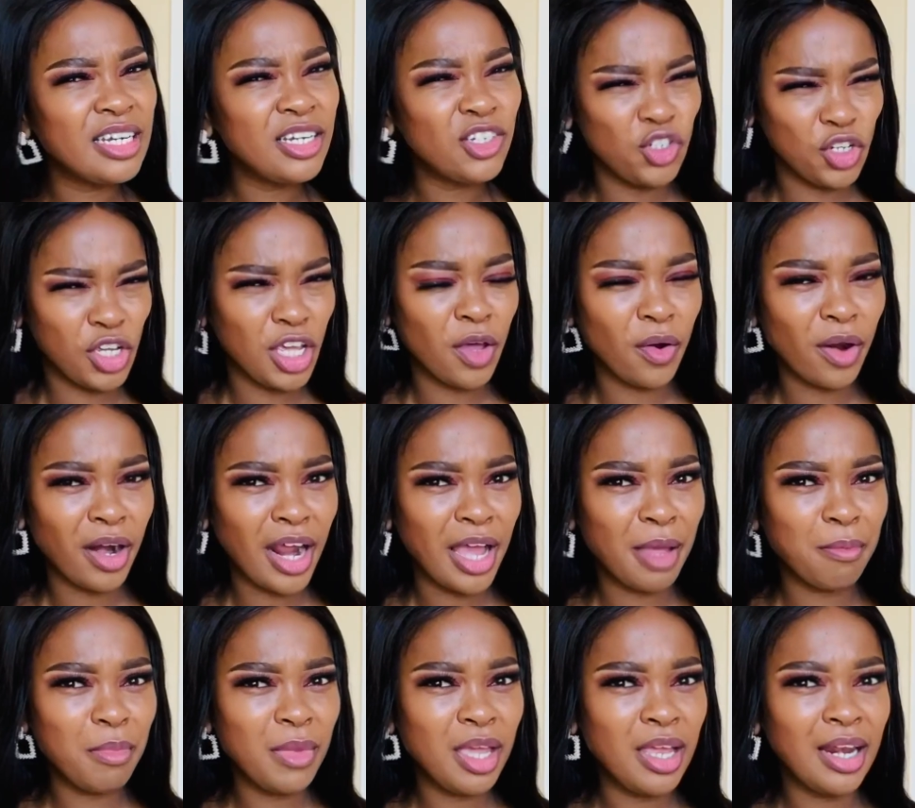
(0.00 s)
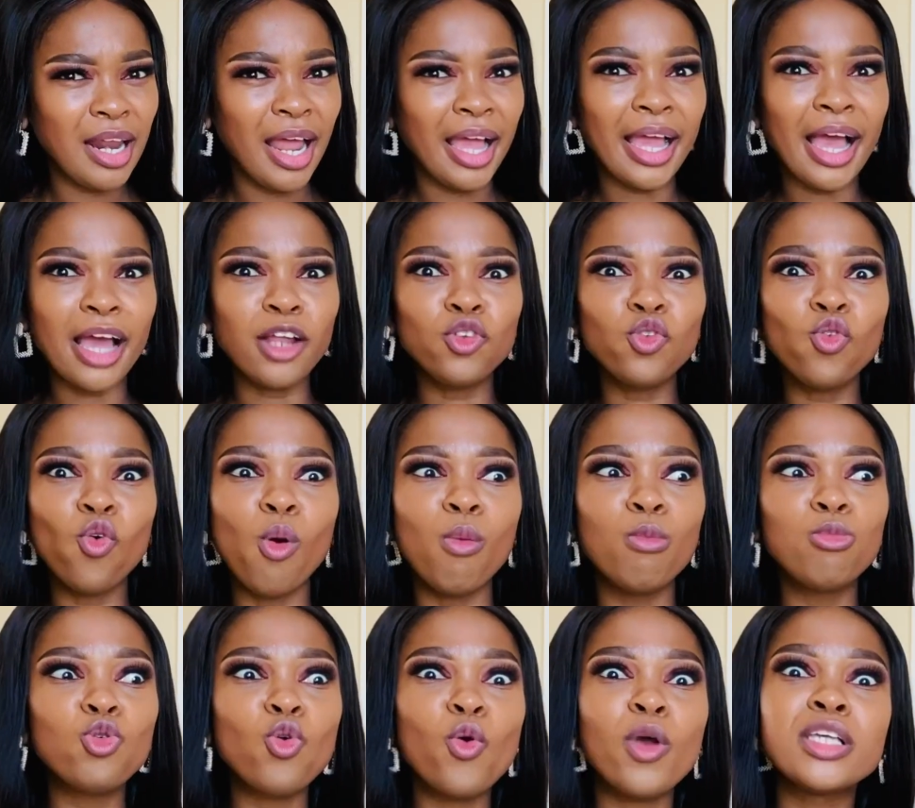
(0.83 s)
Do you get what I mean? Like,
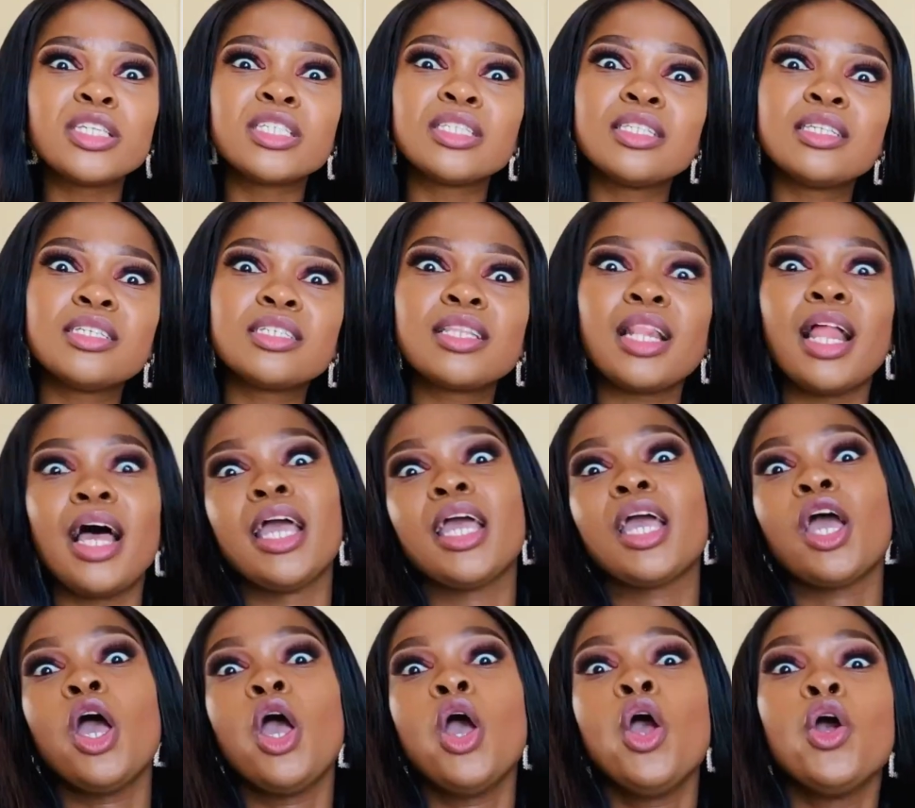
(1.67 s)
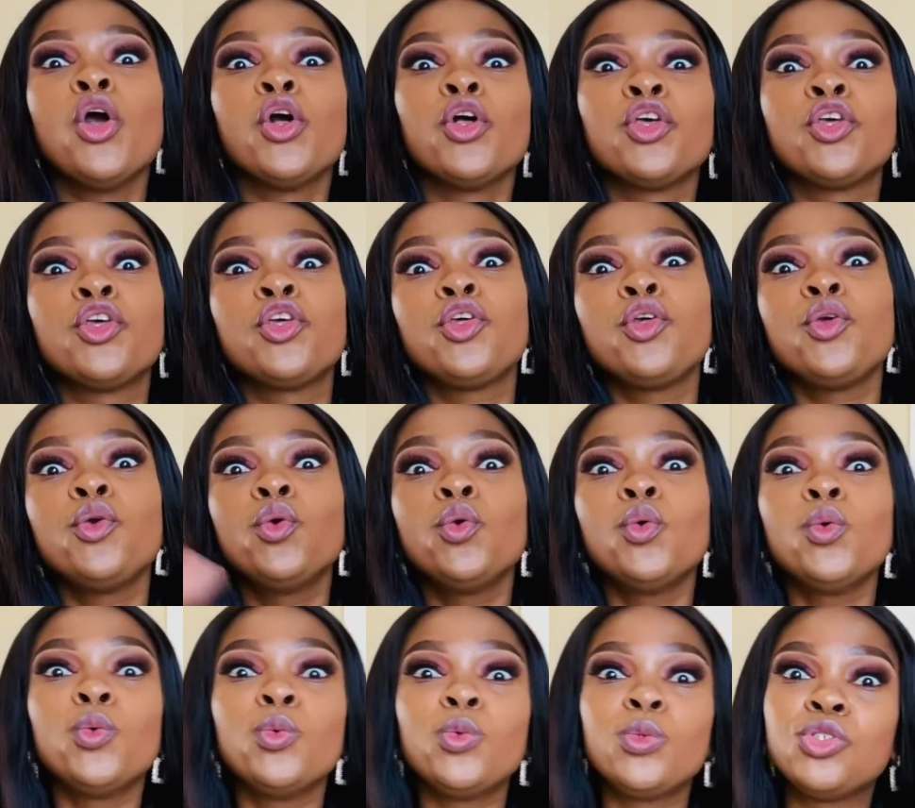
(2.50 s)
Antungomdu has this like
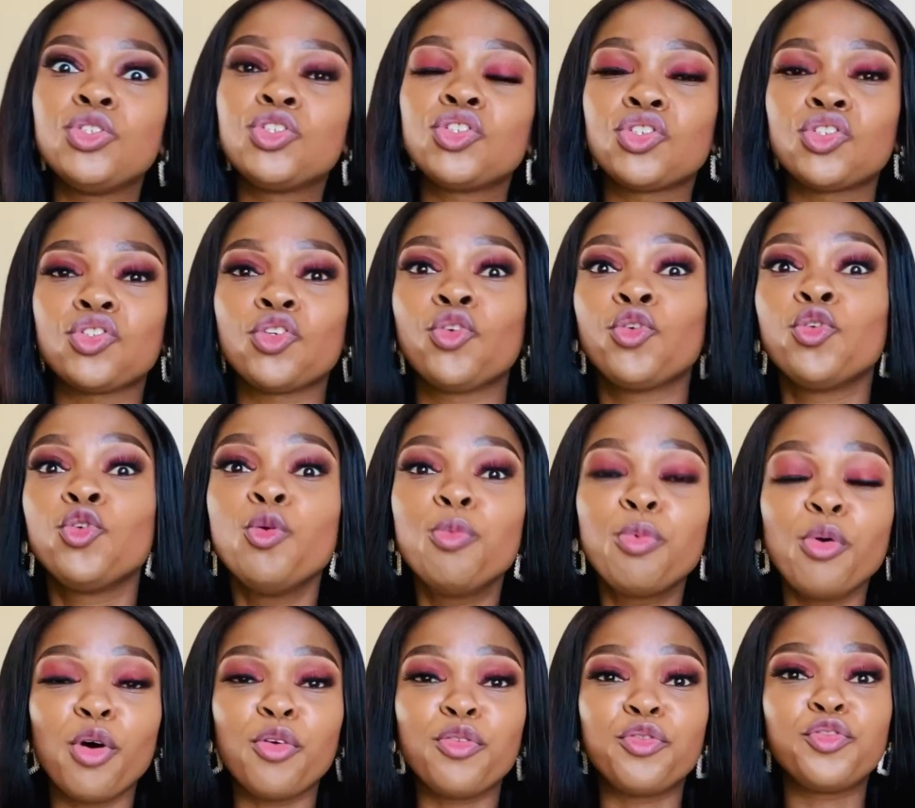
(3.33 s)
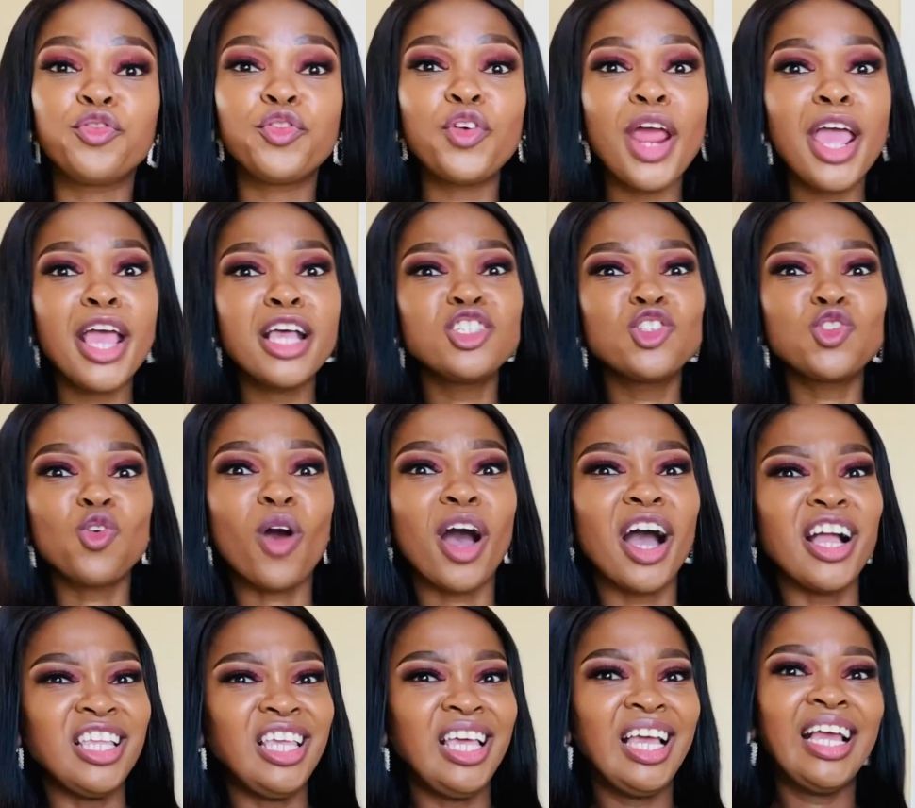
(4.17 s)
huge group of friends, or
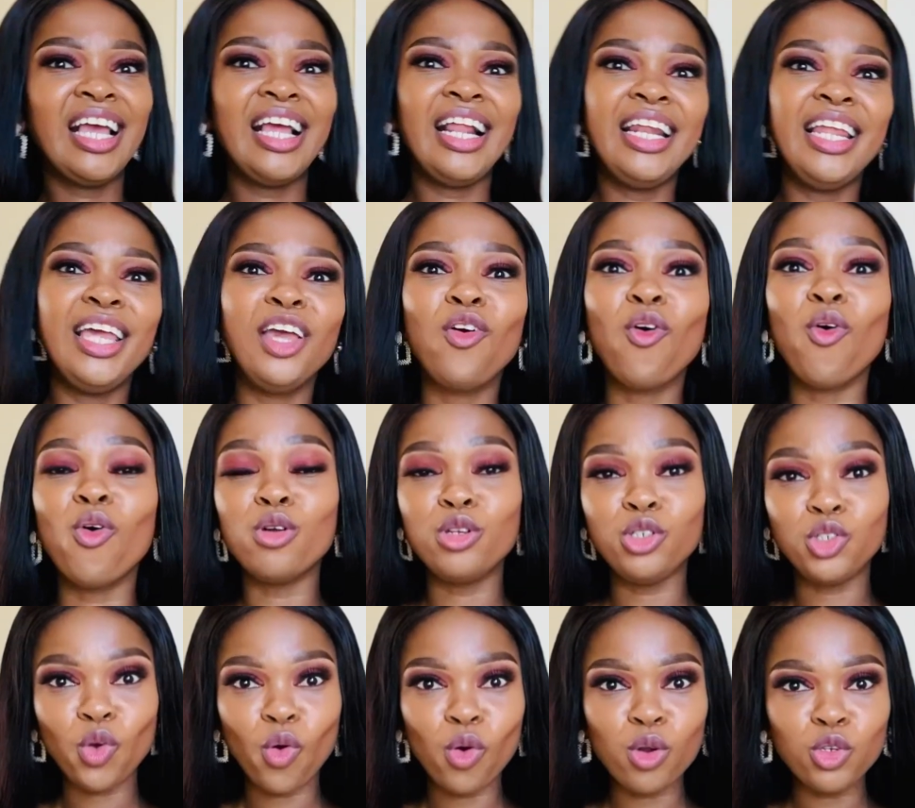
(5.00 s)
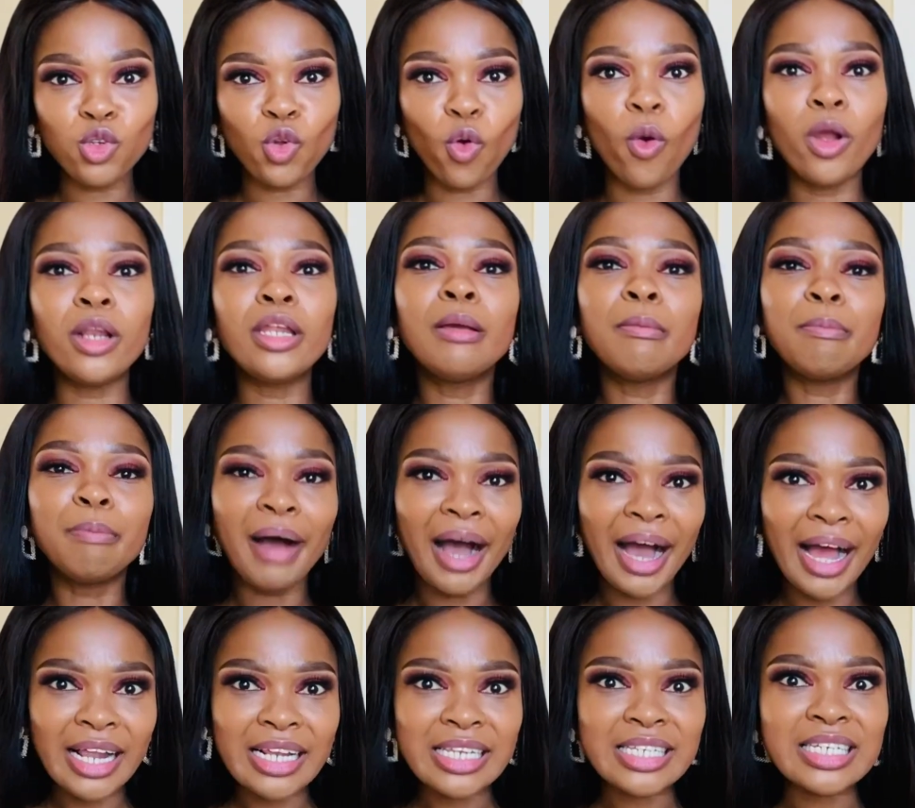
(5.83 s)
can you click on don't
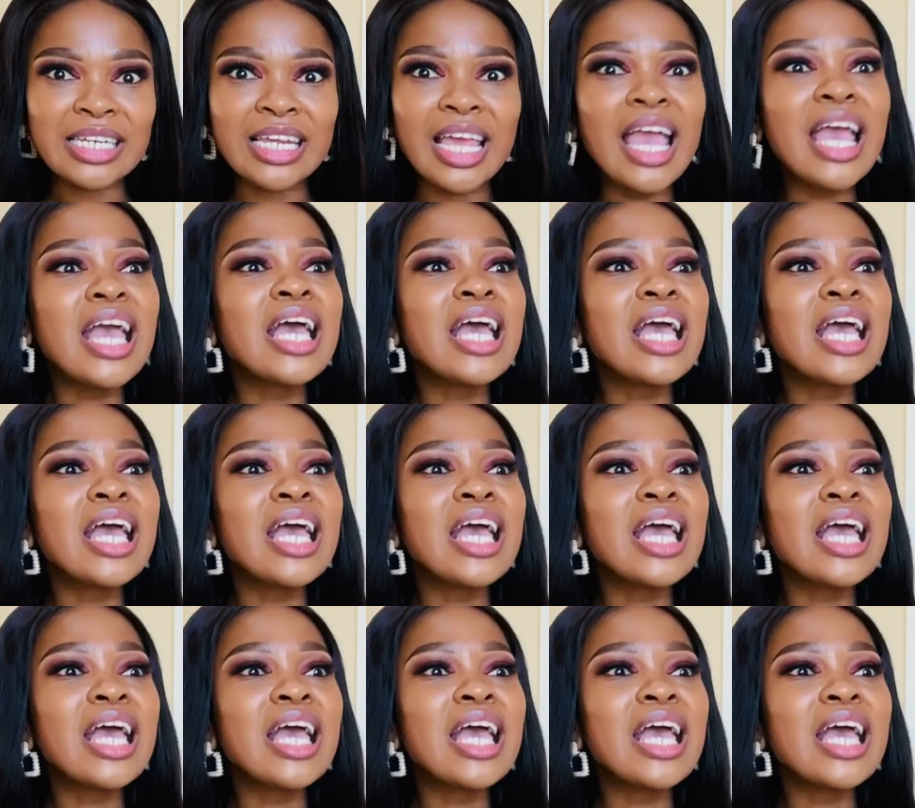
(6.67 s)
party.